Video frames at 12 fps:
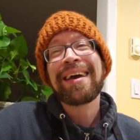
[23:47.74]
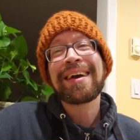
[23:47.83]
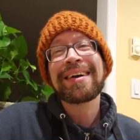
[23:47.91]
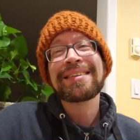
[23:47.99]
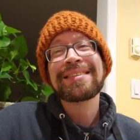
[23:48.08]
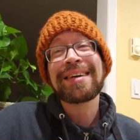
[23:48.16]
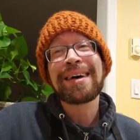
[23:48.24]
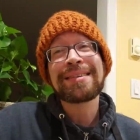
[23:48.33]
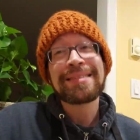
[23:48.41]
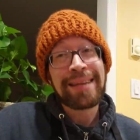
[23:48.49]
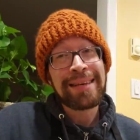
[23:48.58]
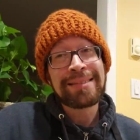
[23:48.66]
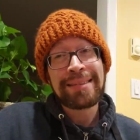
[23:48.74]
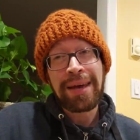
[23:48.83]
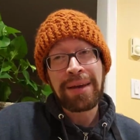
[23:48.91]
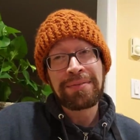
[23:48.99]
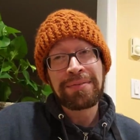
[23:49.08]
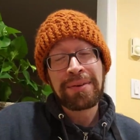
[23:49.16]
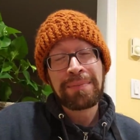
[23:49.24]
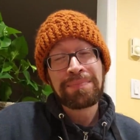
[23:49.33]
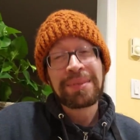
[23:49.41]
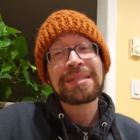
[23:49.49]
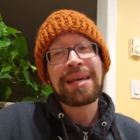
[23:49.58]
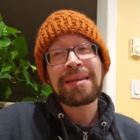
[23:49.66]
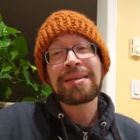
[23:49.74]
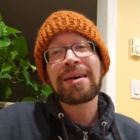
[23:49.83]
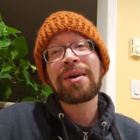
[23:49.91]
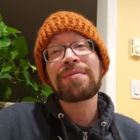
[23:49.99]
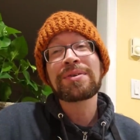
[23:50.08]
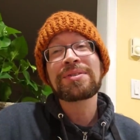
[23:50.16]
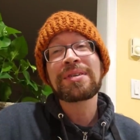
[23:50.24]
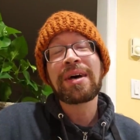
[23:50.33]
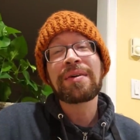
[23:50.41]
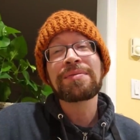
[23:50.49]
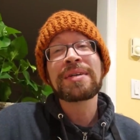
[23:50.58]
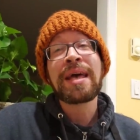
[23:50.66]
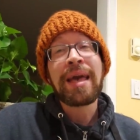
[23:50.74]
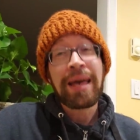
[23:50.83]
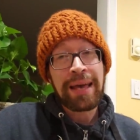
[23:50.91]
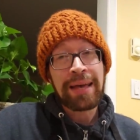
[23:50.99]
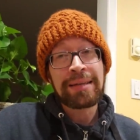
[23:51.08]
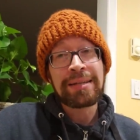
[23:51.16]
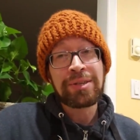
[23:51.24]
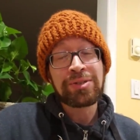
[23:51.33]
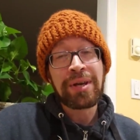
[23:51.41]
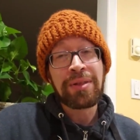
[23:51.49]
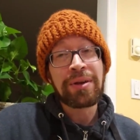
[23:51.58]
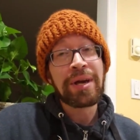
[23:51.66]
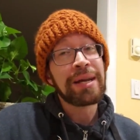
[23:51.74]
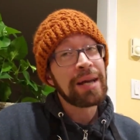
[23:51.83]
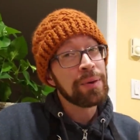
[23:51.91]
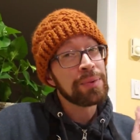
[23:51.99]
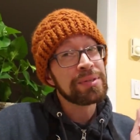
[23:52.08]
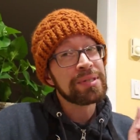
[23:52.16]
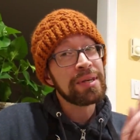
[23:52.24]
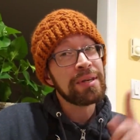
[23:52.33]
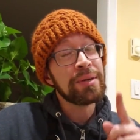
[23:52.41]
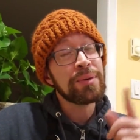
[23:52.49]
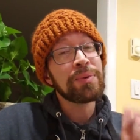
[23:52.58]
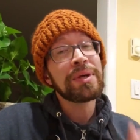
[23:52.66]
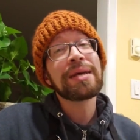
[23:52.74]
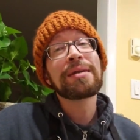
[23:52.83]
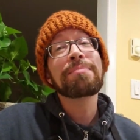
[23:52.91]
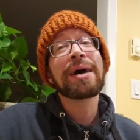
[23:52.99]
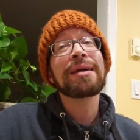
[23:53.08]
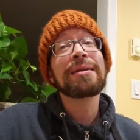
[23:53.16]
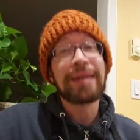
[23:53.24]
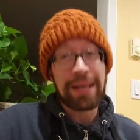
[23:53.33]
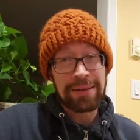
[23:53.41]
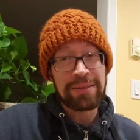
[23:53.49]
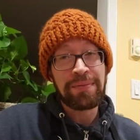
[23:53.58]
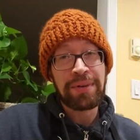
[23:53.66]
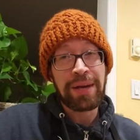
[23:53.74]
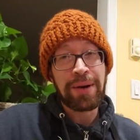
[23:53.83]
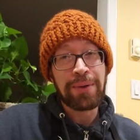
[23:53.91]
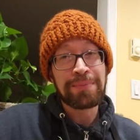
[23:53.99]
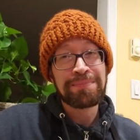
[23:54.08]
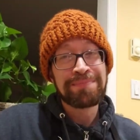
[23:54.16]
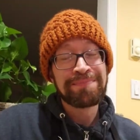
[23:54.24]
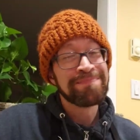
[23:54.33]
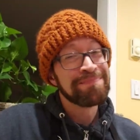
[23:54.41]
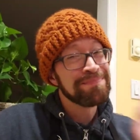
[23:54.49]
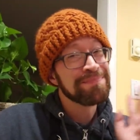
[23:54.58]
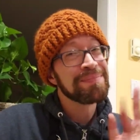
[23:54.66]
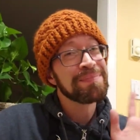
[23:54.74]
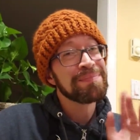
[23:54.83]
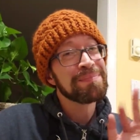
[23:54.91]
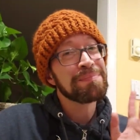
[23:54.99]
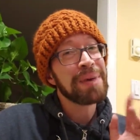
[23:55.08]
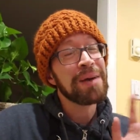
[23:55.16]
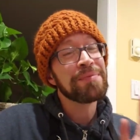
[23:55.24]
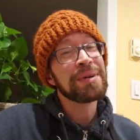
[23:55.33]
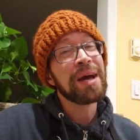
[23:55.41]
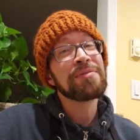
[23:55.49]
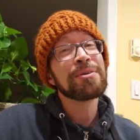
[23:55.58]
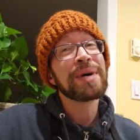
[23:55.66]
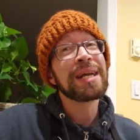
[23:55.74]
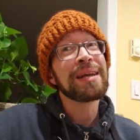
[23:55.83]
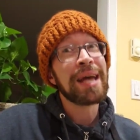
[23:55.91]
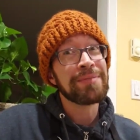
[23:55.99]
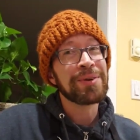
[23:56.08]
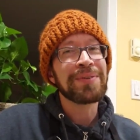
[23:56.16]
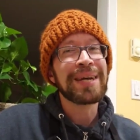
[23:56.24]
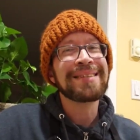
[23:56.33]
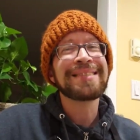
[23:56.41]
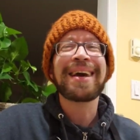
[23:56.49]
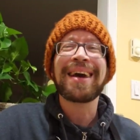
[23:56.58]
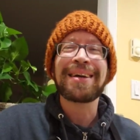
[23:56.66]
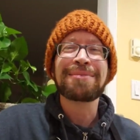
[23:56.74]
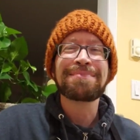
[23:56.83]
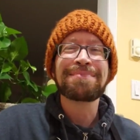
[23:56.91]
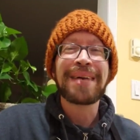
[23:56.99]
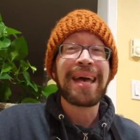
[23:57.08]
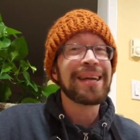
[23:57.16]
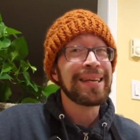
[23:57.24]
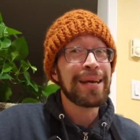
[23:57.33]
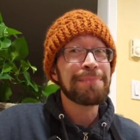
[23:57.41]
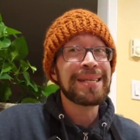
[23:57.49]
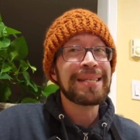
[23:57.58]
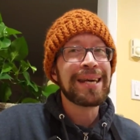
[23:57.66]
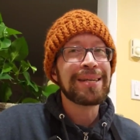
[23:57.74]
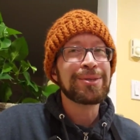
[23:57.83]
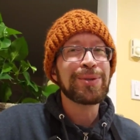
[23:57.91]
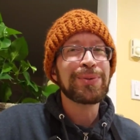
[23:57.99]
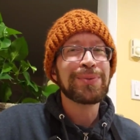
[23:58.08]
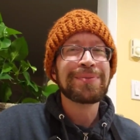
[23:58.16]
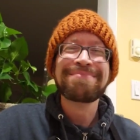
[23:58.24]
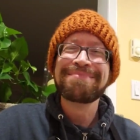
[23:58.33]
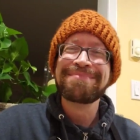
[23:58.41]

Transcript: and stay safe. Take care of yourselves and each other, and I will see you in my next video. Bye for now, everybody, and have a great day, and a yummy day, too.